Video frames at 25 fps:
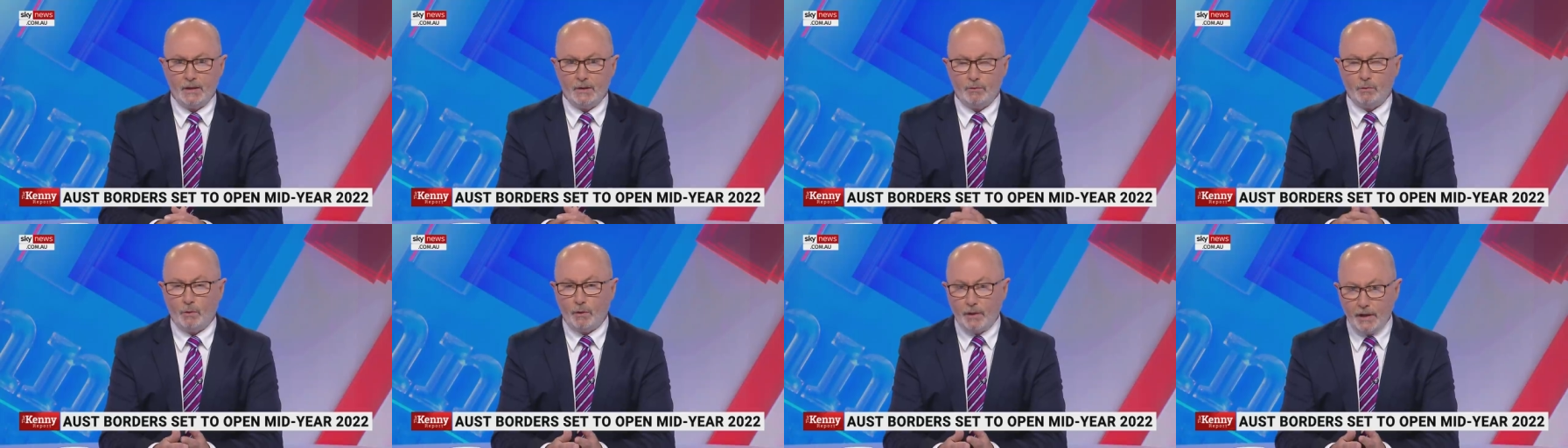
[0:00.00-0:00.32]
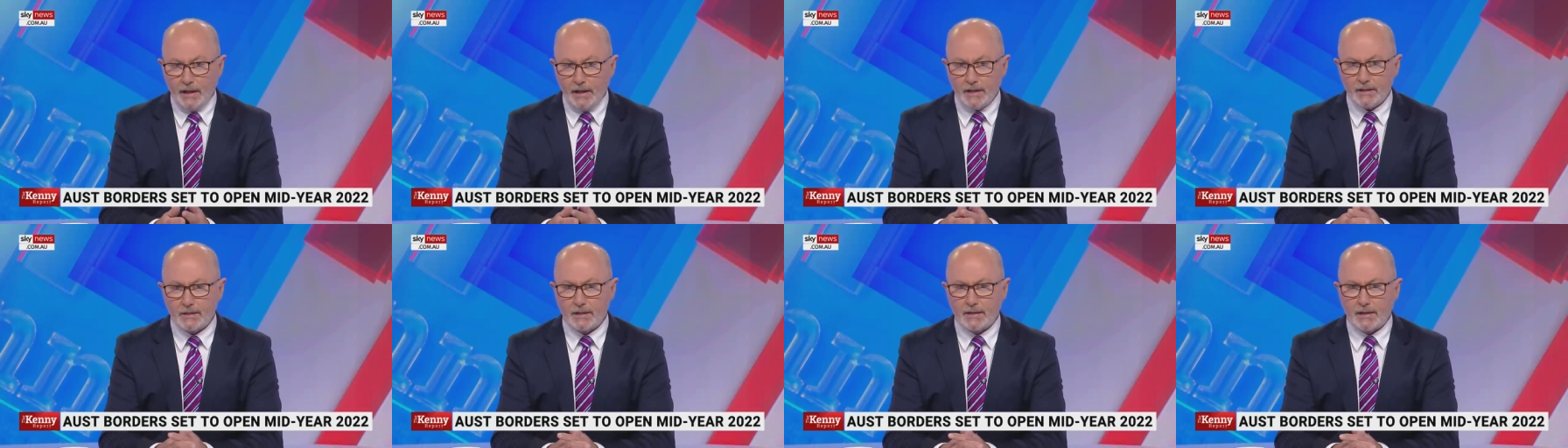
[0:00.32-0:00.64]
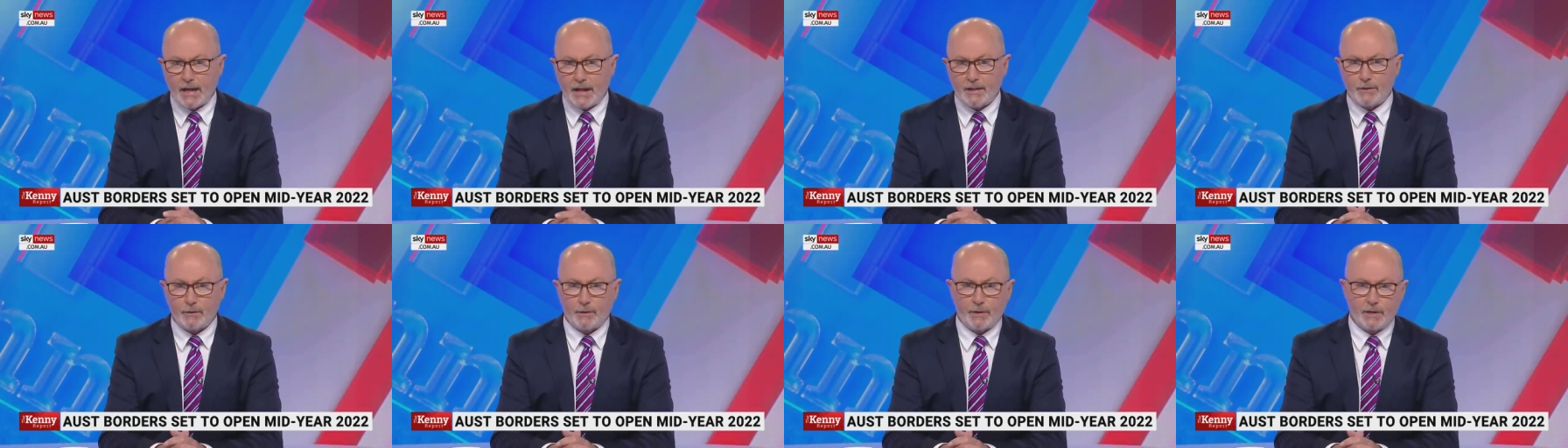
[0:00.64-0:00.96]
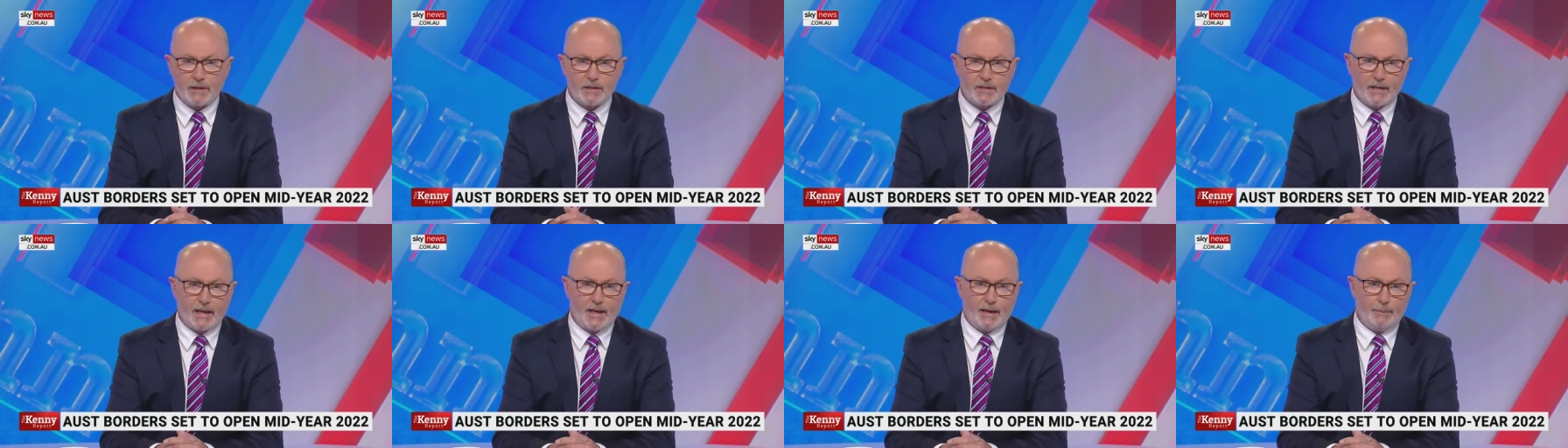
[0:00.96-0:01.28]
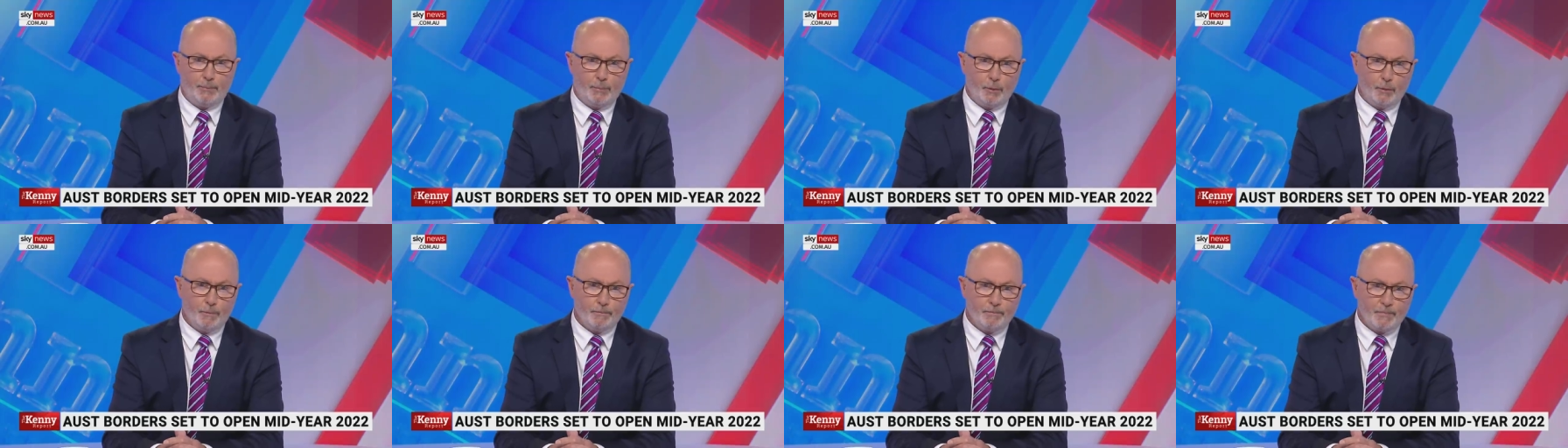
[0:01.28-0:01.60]
Well, here's another
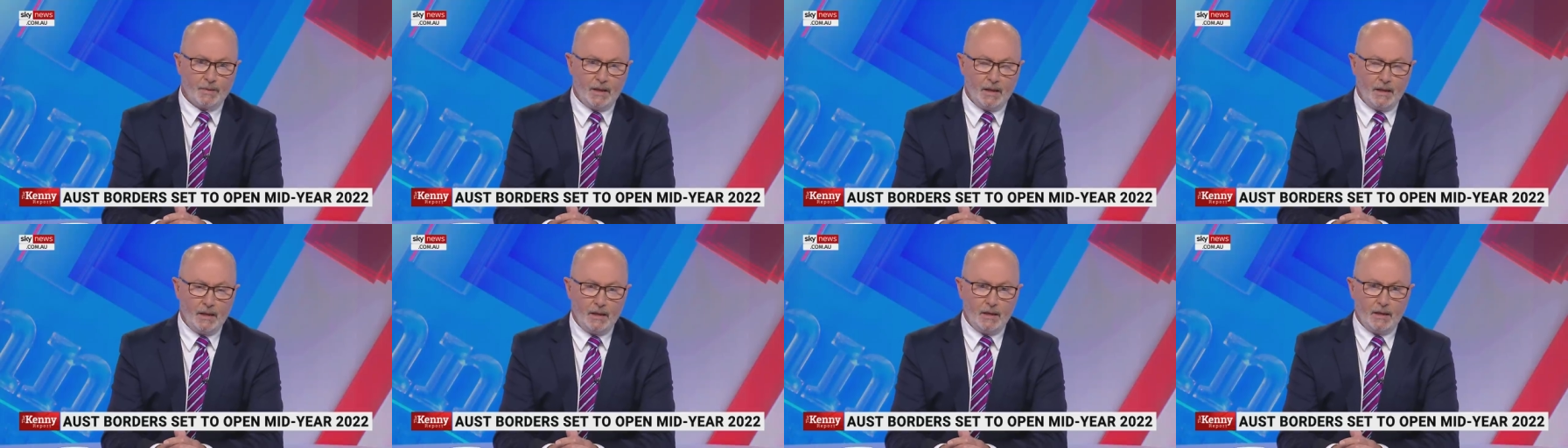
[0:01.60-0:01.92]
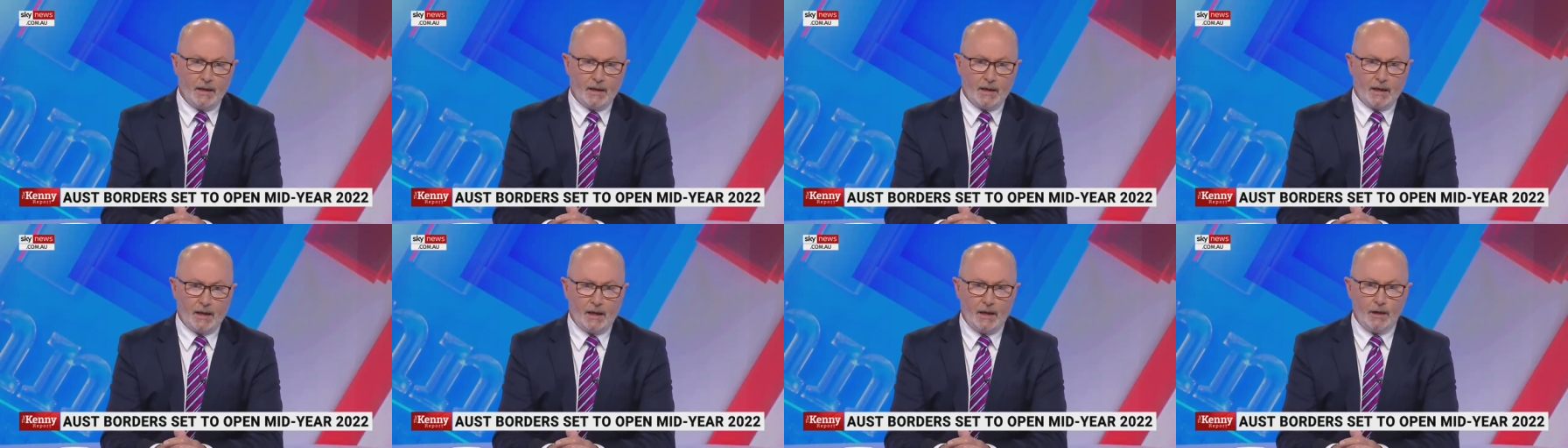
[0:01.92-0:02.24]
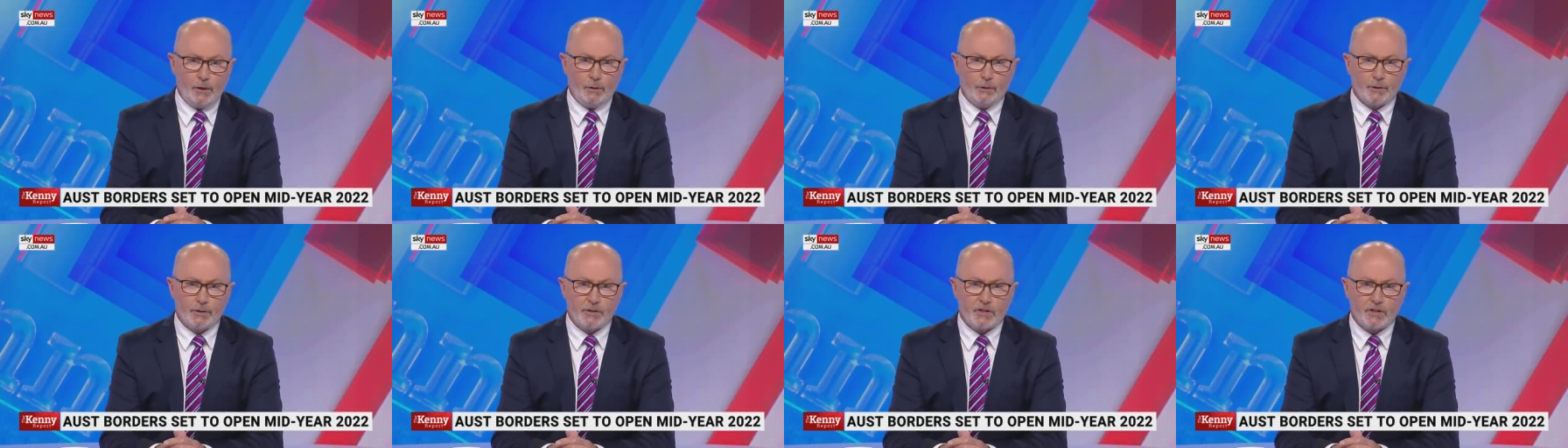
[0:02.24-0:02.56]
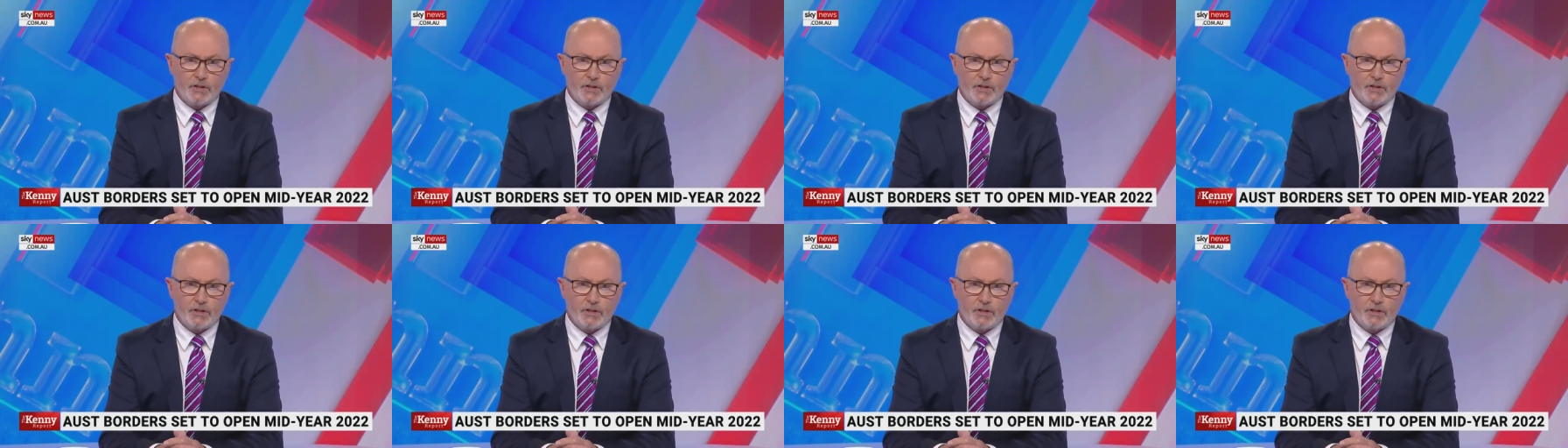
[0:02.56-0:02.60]
example. A Herald